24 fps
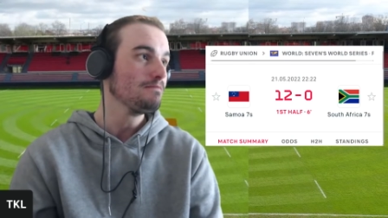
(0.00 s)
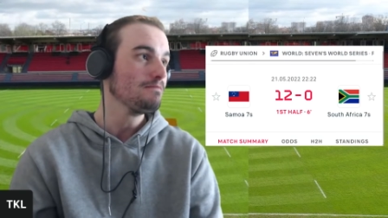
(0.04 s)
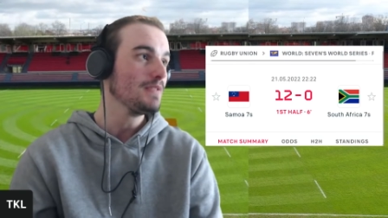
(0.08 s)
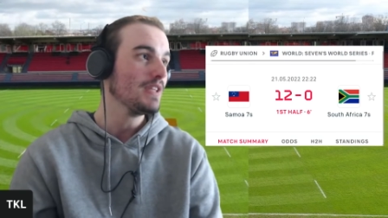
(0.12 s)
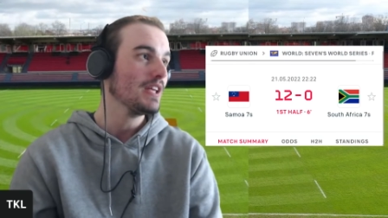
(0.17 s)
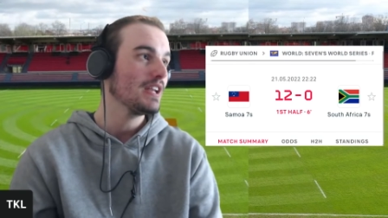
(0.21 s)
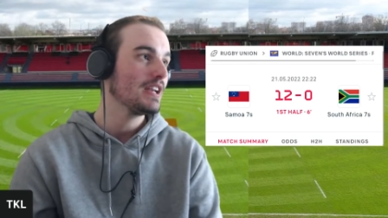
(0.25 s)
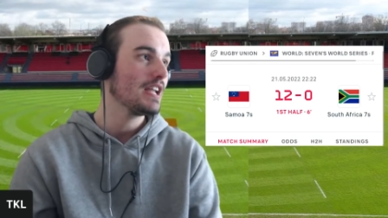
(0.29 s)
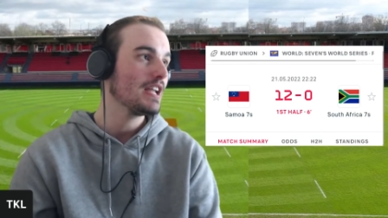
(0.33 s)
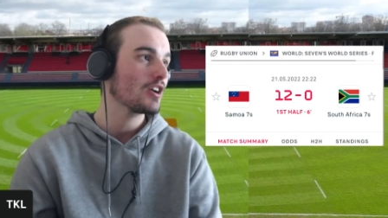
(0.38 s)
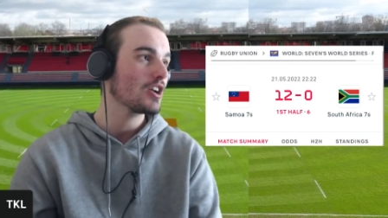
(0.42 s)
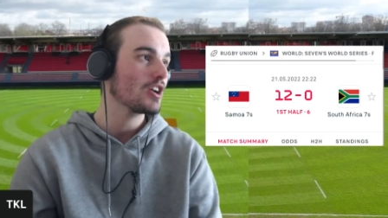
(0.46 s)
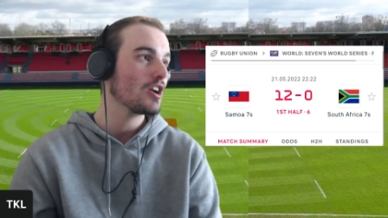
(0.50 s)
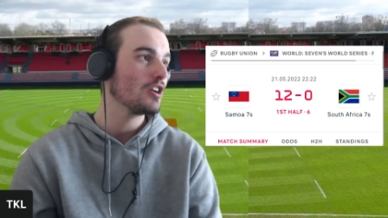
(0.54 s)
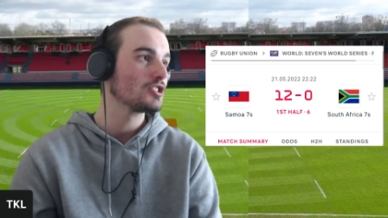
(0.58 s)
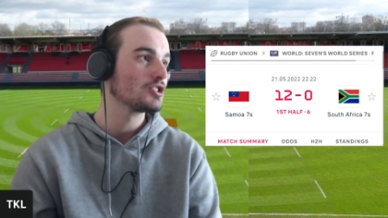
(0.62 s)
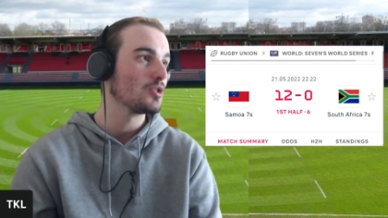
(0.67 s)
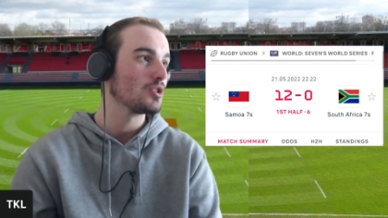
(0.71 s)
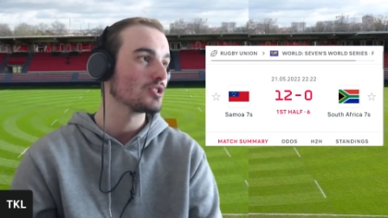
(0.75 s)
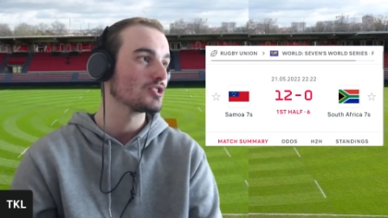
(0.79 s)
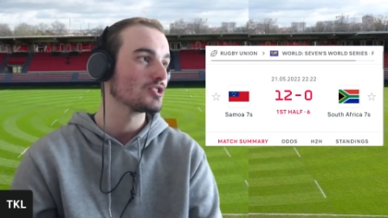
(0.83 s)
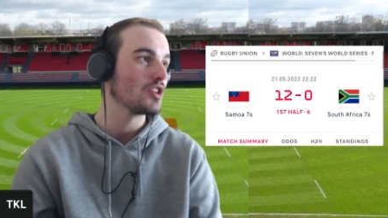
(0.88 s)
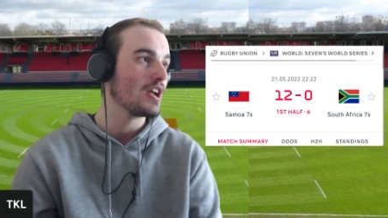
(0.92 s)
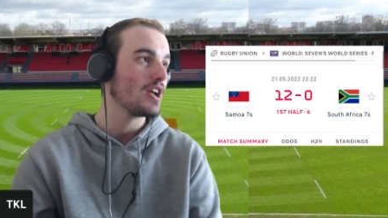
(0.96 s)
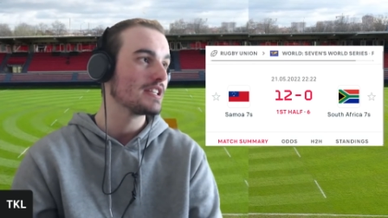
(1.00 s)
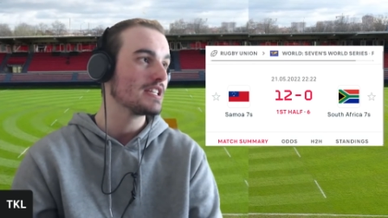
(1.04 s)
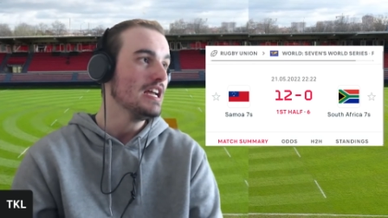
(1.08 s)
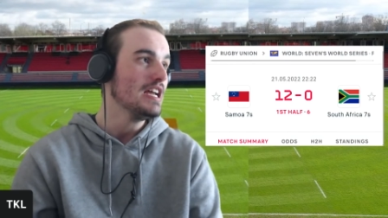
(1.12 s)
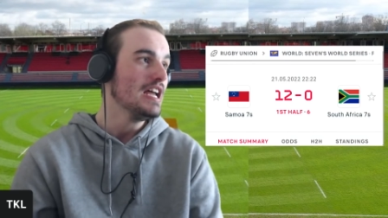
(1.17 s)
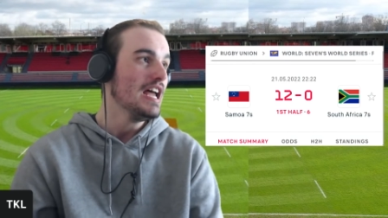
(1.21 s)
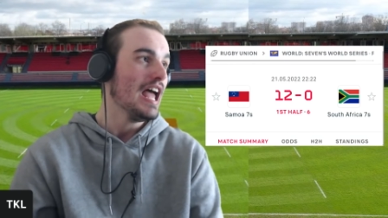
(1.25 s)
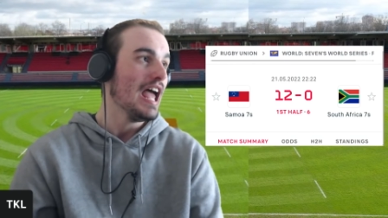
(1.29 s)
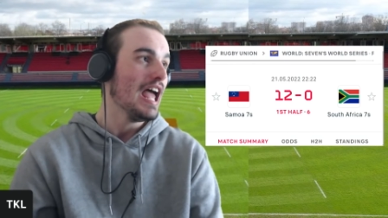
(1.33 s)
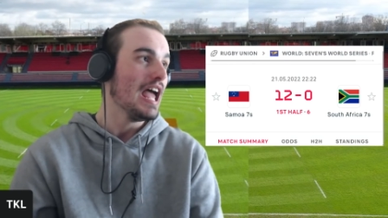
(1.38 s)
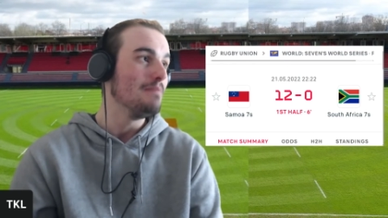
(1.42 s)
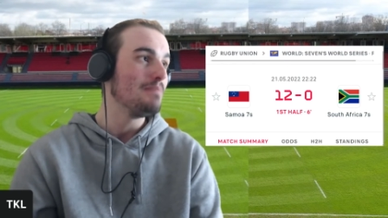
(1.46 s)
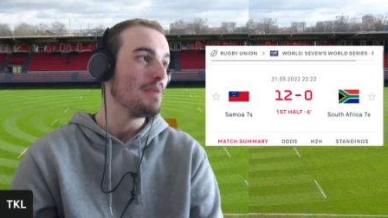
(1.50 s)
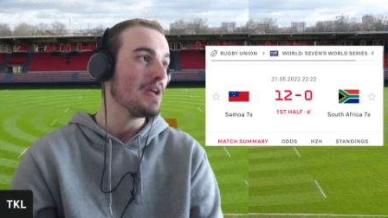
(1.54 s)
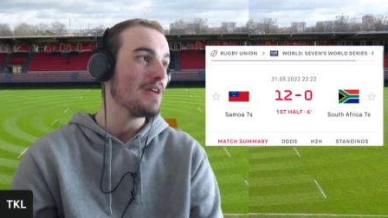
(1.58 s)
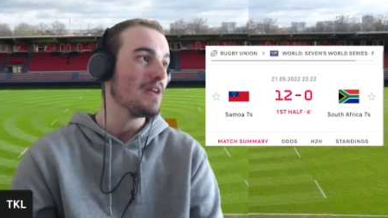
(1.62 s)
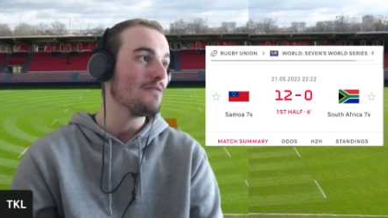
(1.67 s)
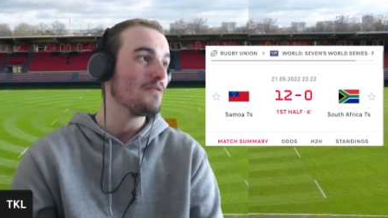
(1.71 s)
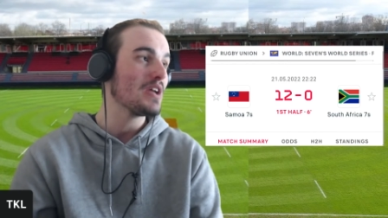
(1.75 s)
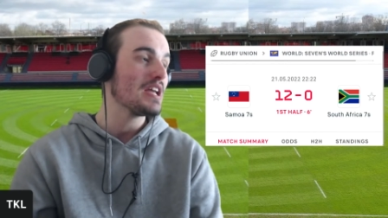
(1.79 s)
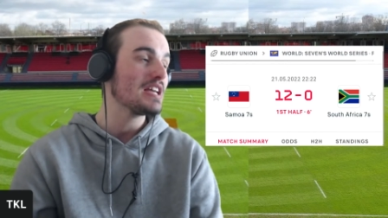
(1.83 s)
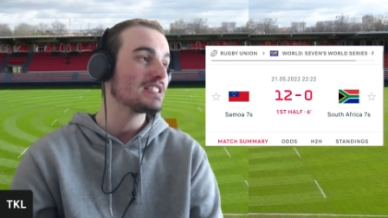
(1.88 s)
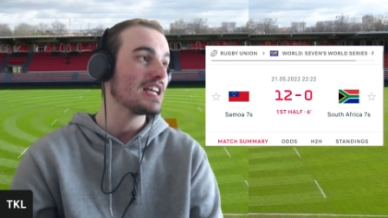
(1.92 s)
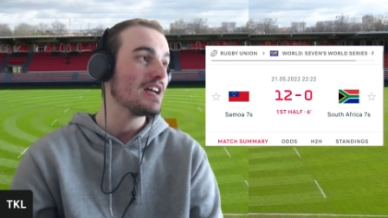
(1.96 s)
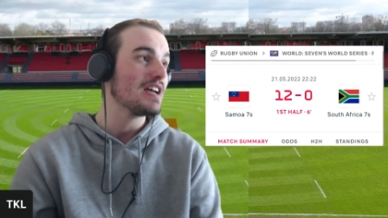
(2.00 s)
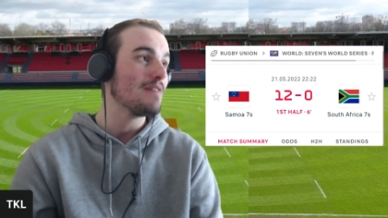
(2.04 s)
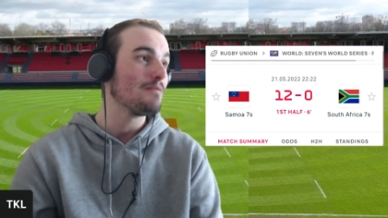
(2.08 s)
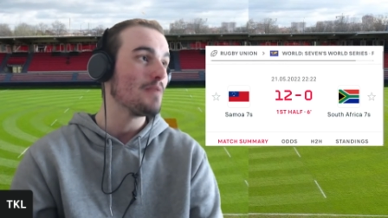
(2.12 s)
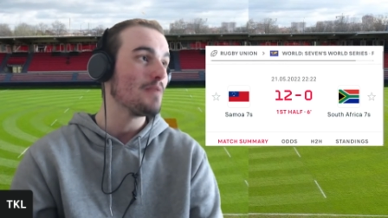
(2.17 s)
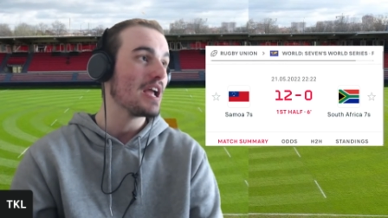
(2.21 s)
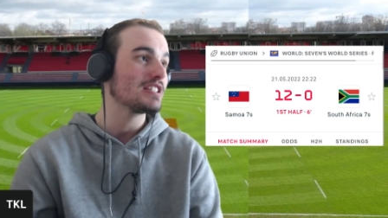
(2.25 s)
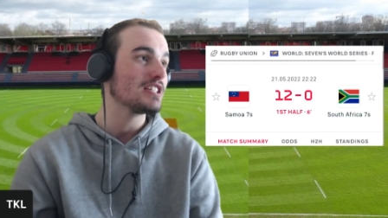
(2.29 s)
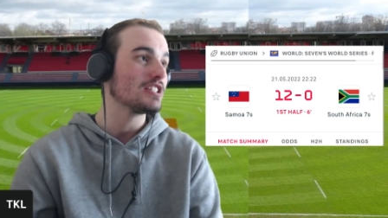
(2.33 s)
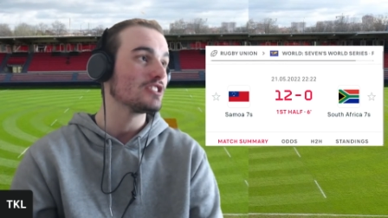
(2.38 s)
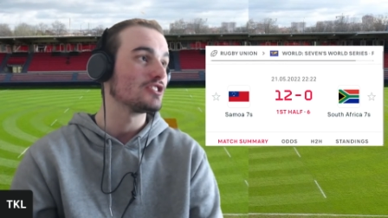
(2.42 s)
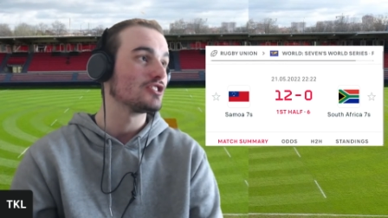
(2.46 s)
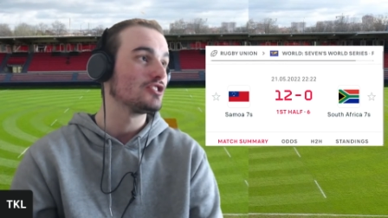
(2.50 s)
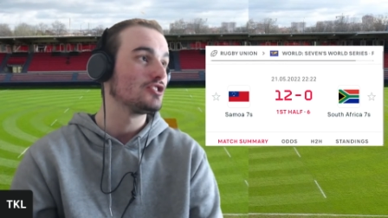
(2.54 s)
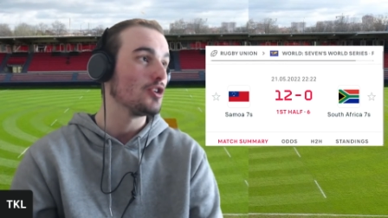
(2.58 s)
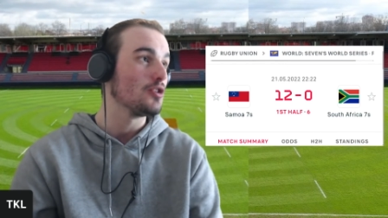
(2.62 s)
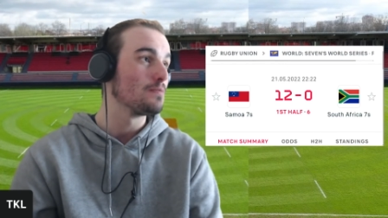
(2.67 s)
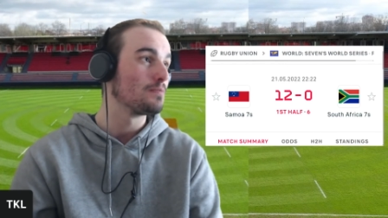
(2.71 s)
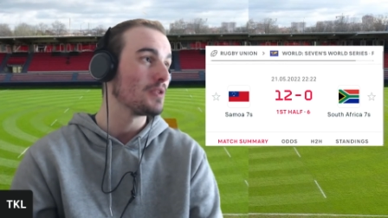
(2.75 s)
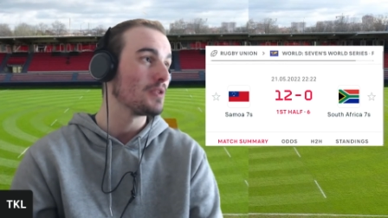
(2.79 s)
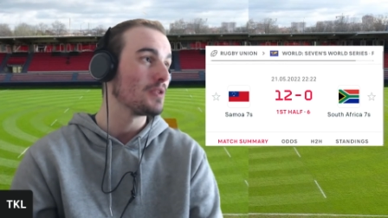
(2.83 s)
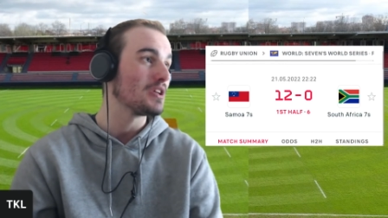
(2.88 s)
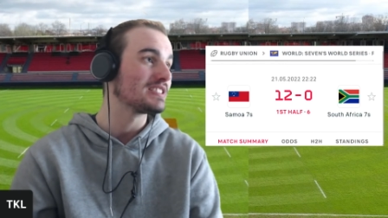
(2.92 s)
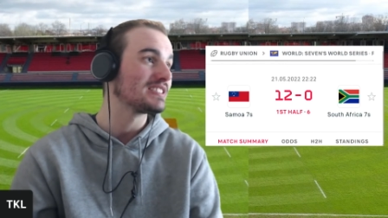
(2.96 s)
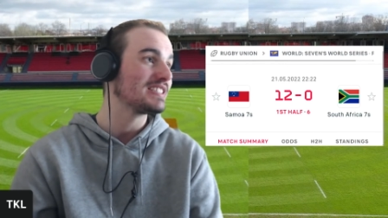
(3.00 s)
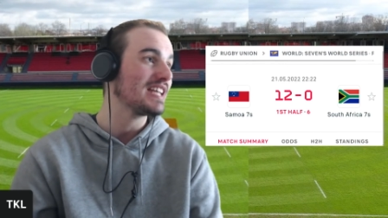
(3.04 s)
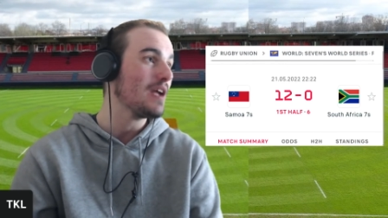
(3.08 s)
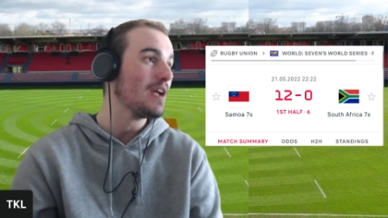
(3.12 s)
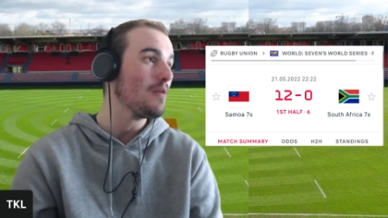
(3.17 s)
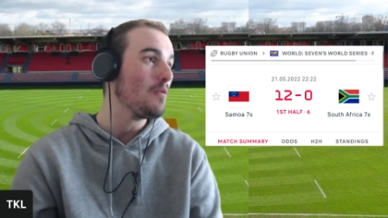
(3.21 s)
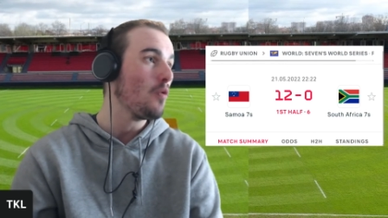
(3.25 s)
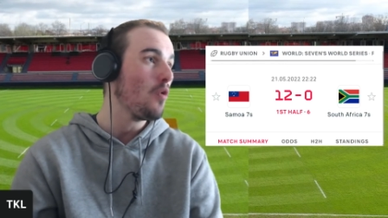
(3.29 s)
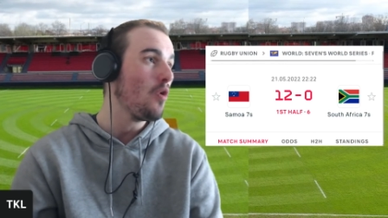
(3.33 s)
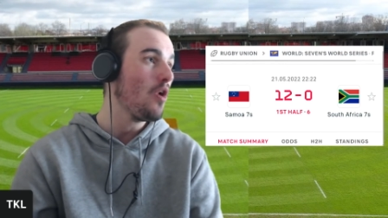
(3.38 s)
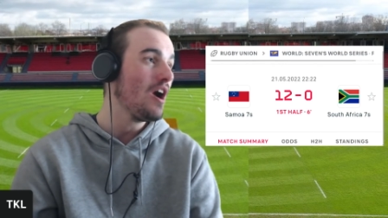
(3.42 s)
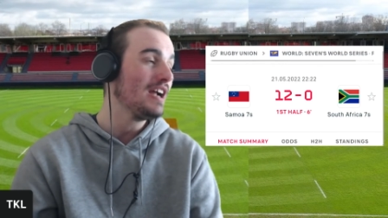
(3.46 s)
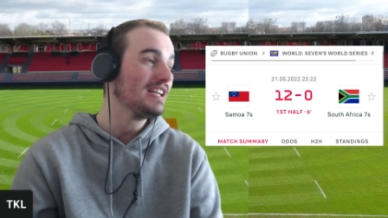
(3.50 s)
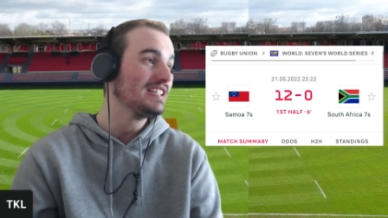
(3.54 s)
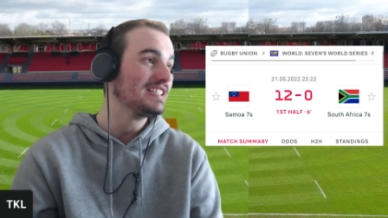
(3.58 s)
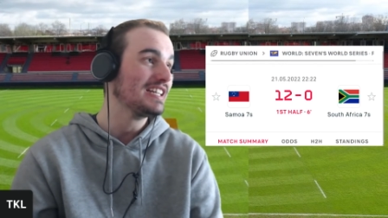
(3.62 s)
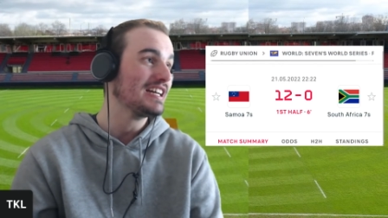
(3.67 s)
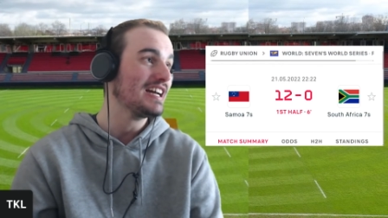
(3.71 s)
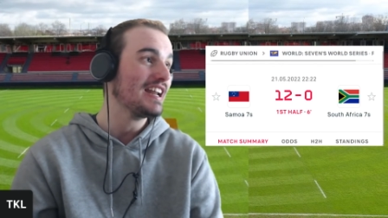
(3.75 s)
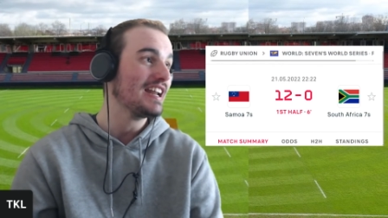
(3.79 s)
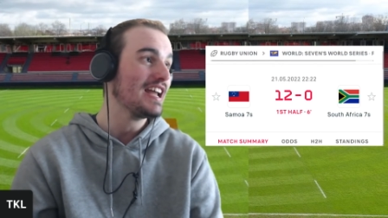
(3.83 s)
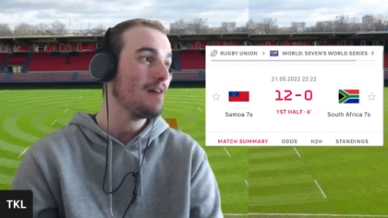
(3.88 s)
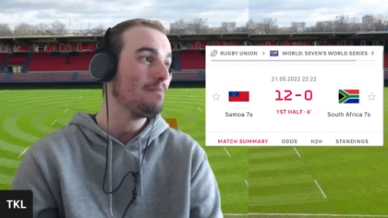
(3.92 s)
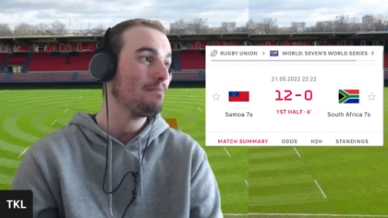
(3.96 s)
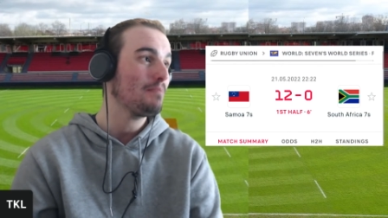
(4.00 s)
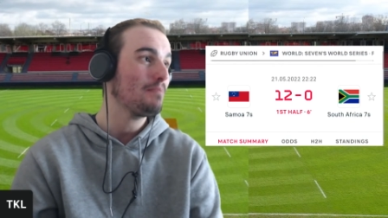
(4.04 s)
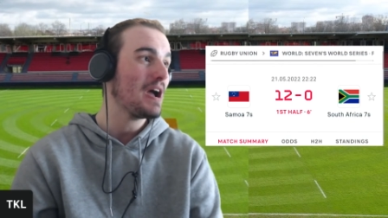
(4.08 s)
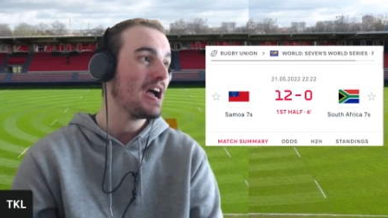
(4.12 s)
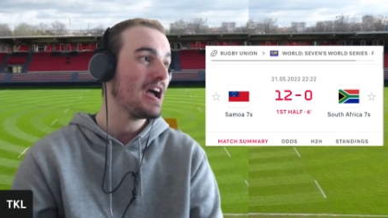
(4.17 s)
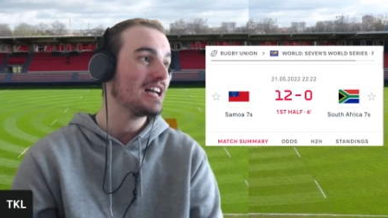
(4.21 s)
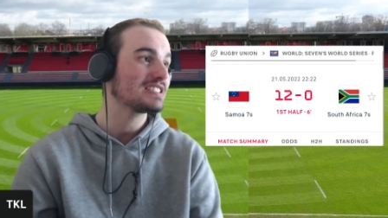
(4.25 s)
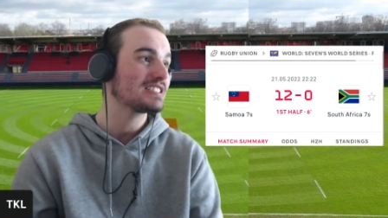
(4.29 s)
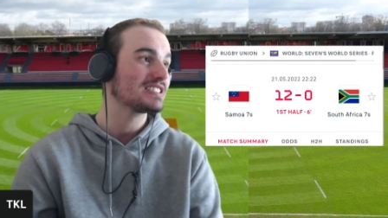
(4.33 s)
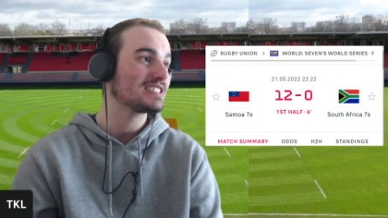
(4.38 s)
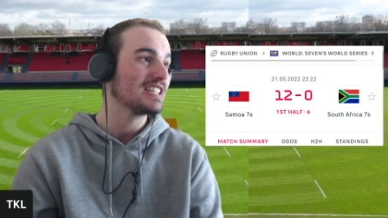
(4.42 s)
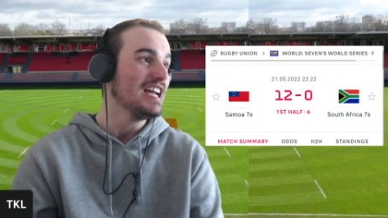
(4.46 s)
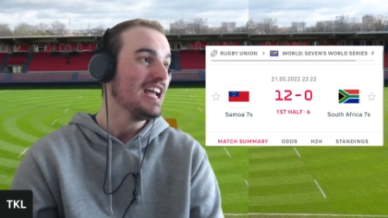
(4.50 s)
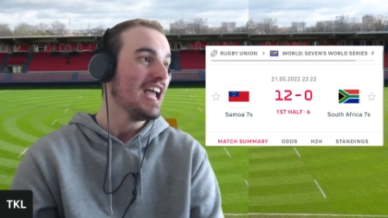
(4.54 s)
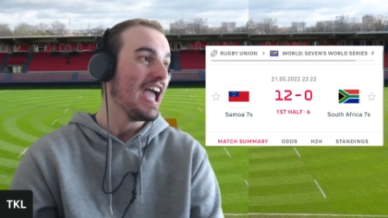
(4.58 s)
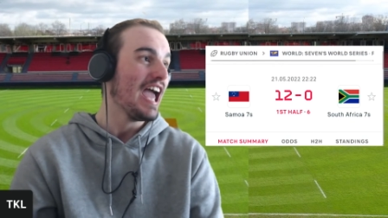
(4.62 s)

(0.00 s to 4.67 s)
Now going short side. Impi Visa. In fact, it's Duplessis. Wide cutout pass.